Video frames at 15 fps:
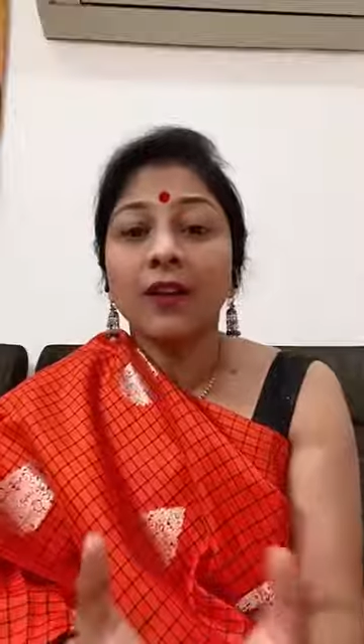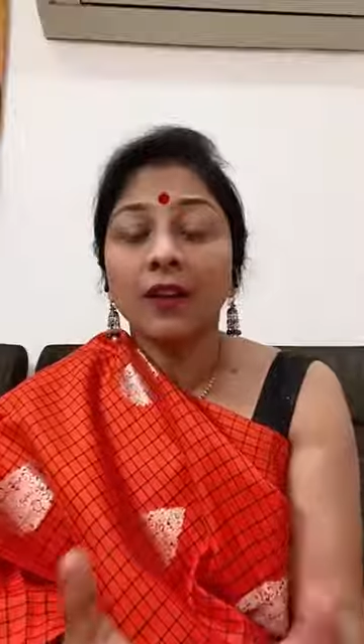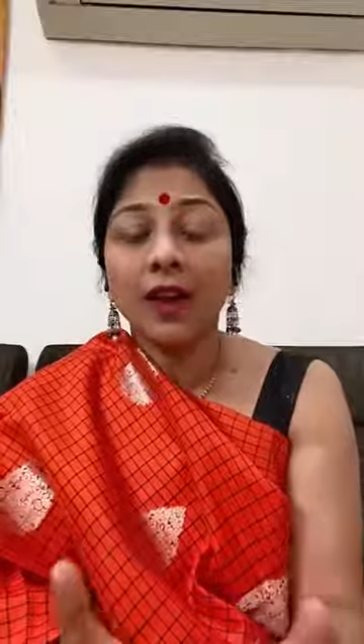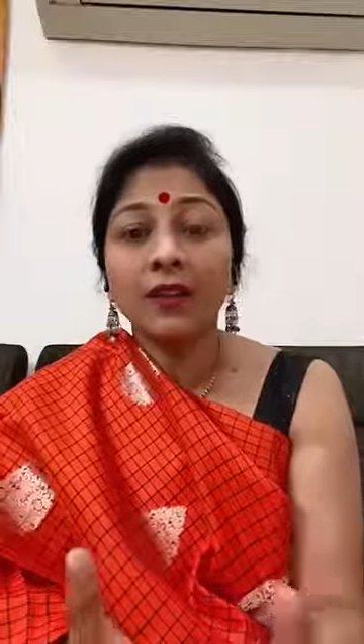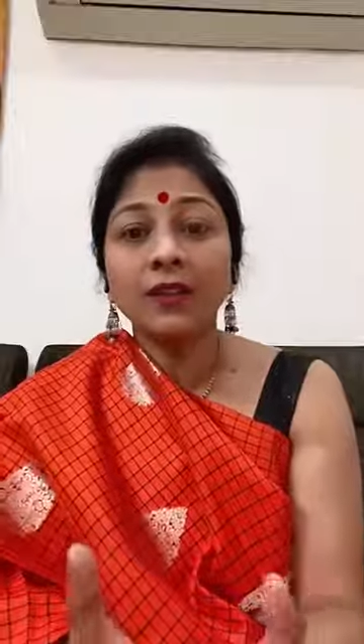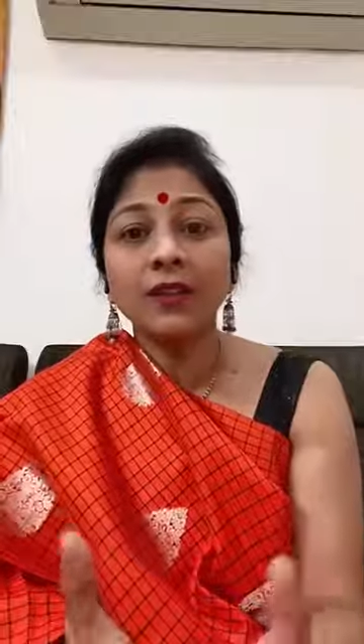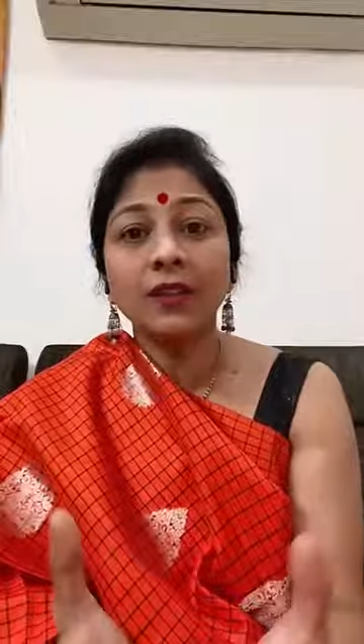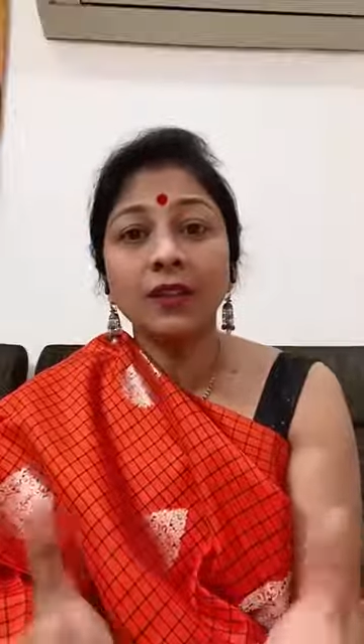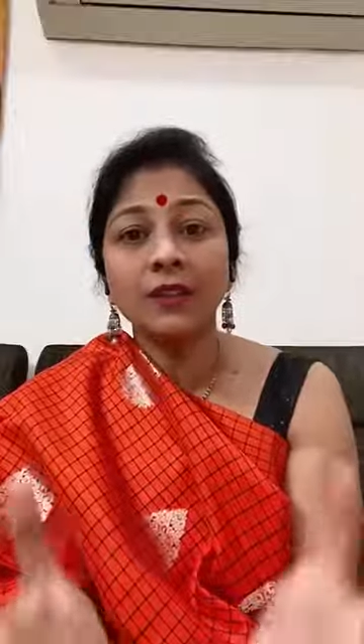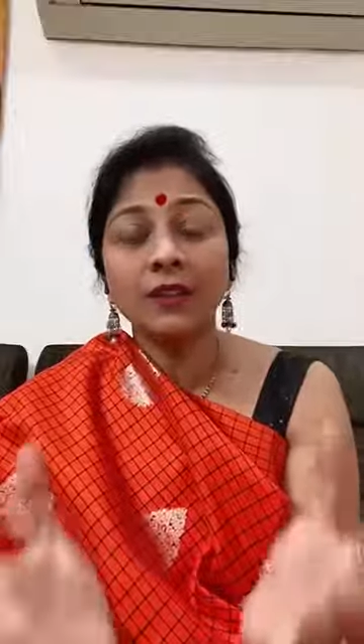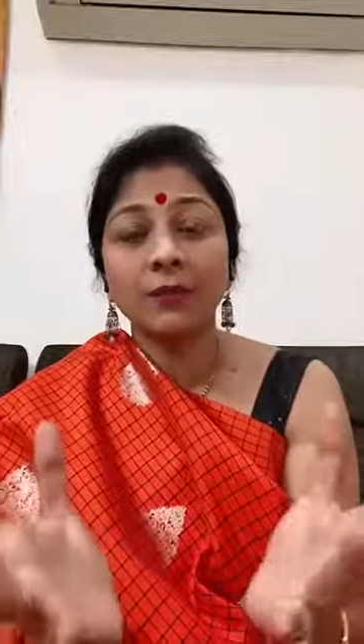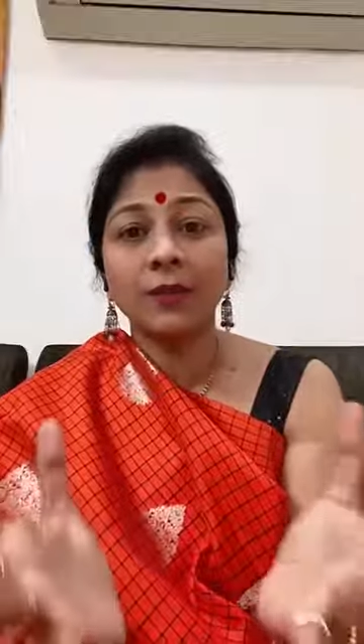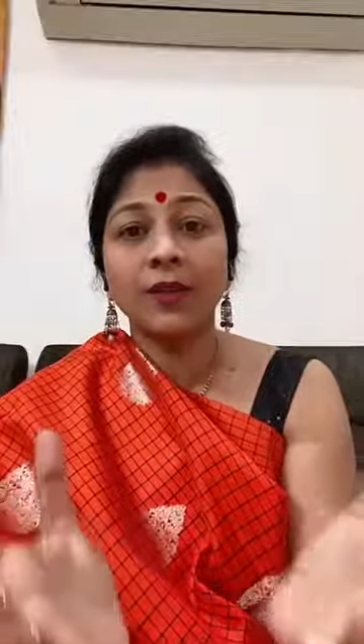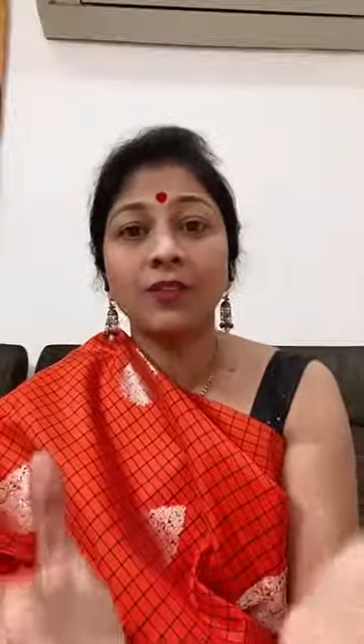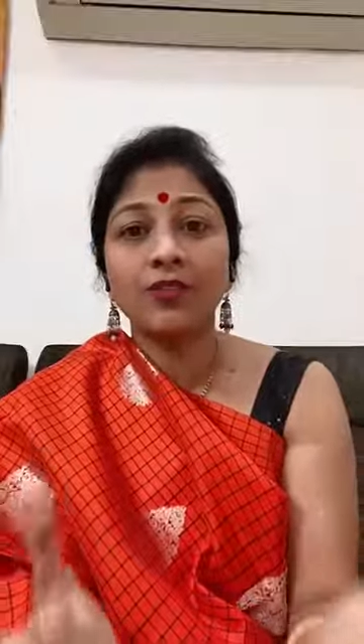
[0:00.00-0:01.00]
rather than
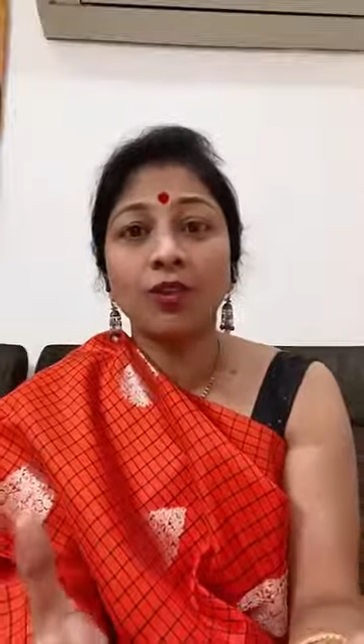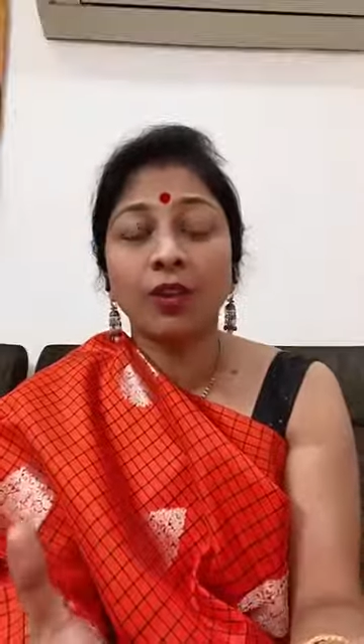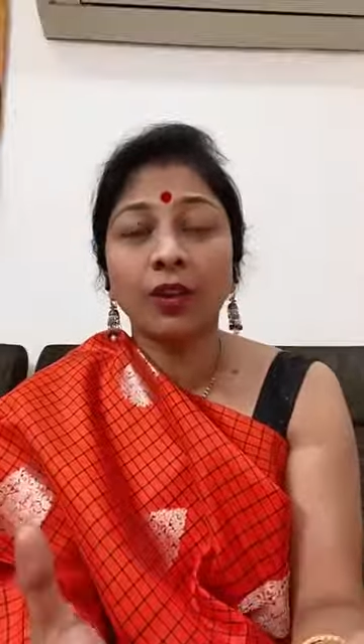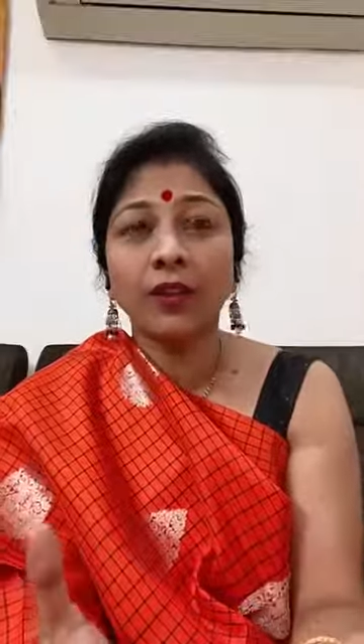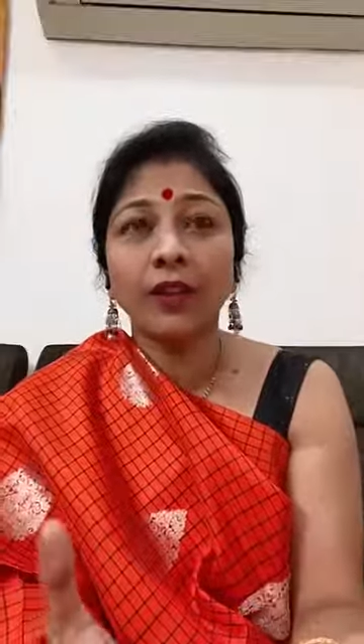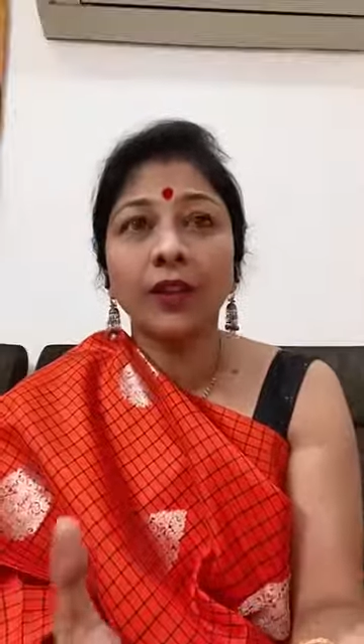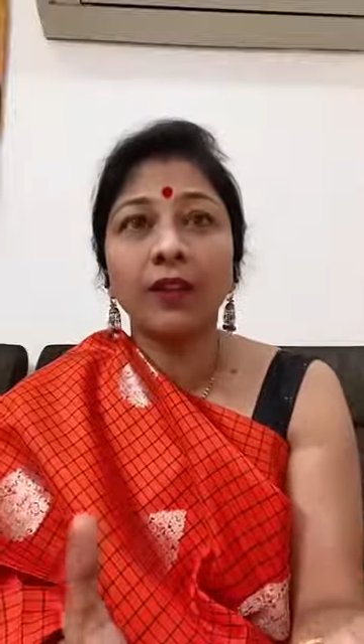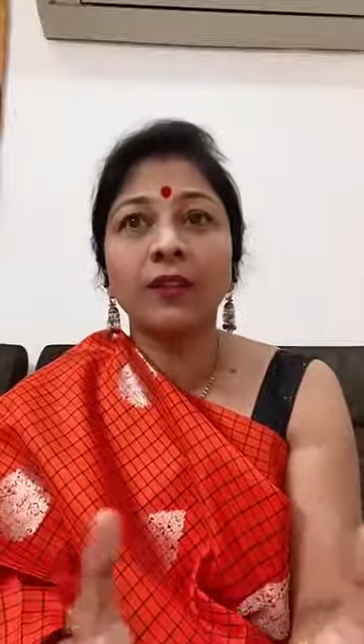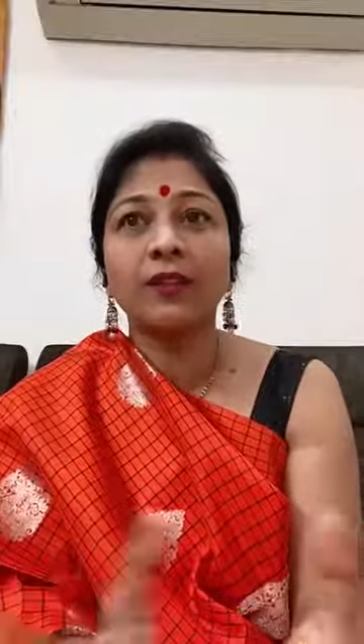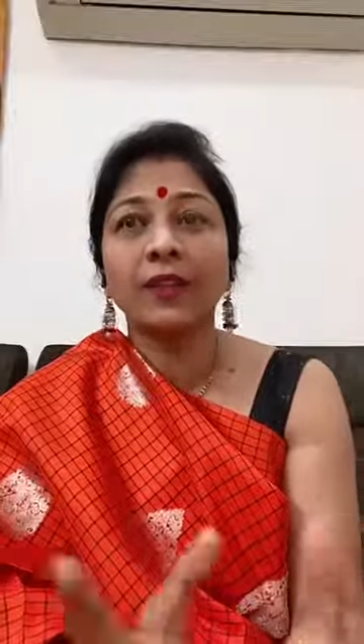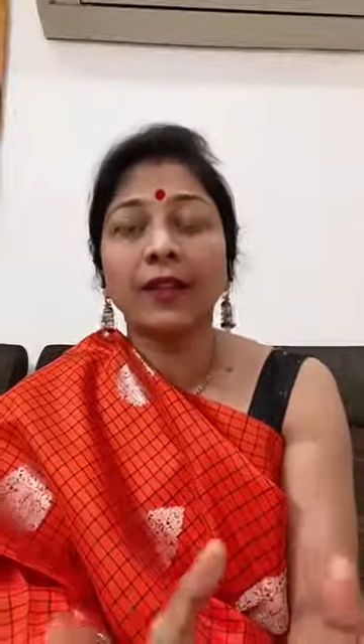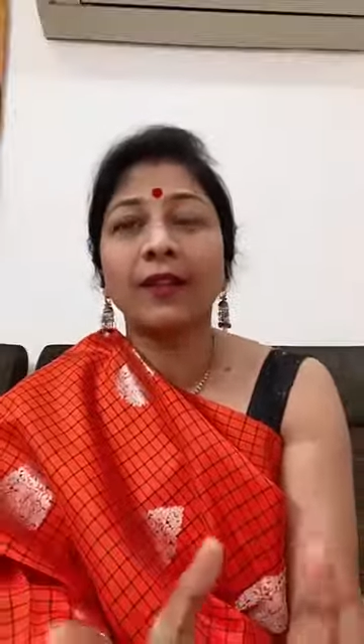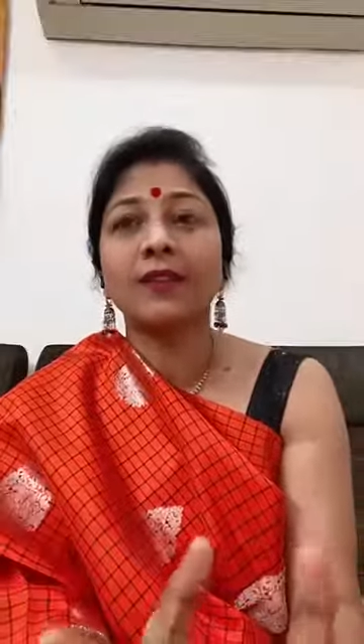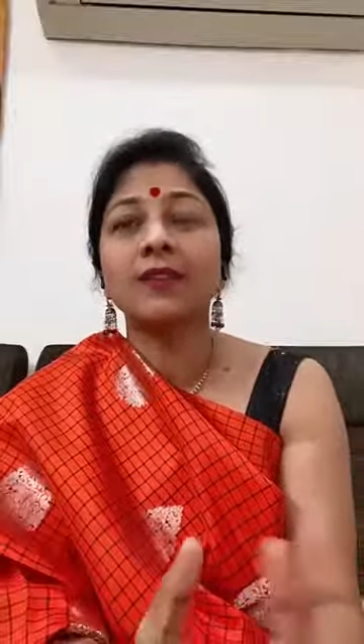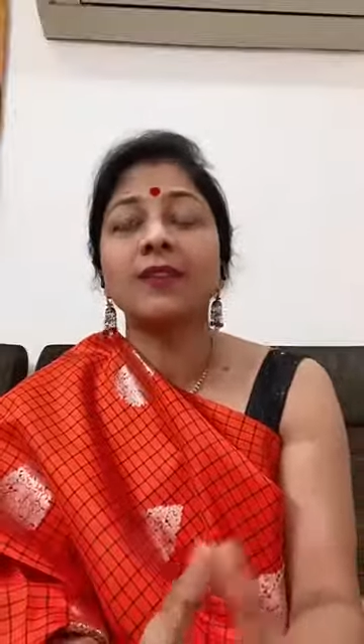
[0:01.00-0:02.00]
some exotic
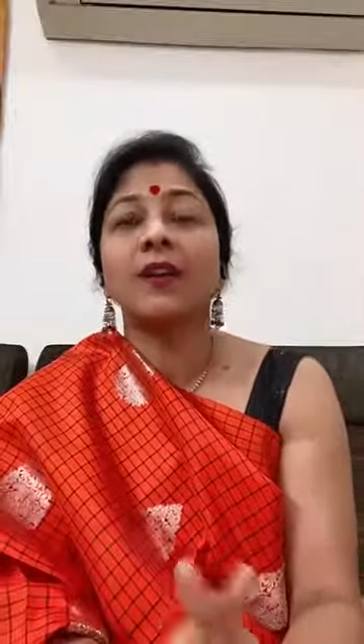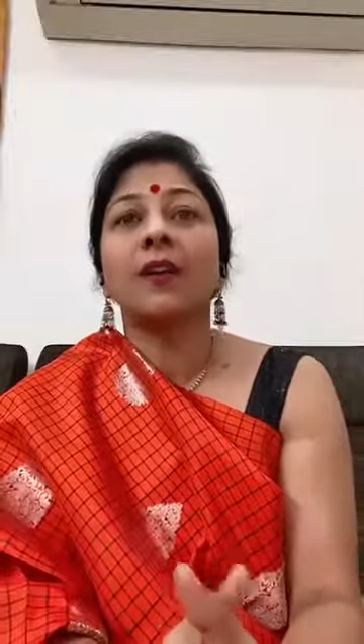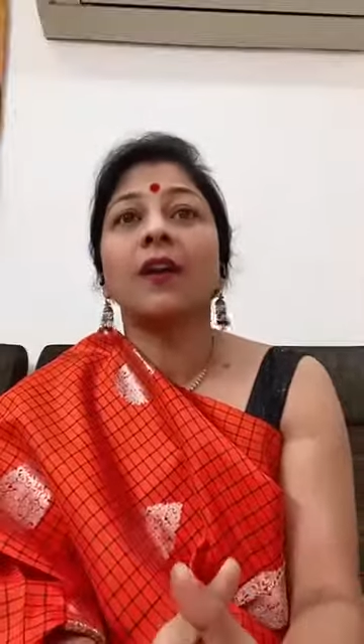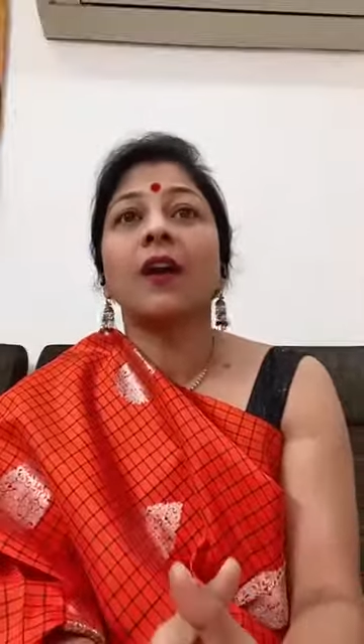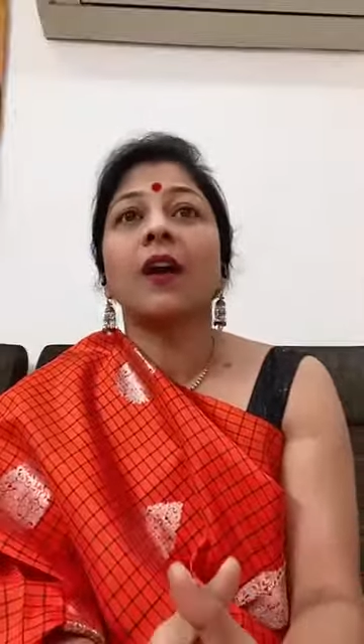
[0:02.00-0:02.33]
things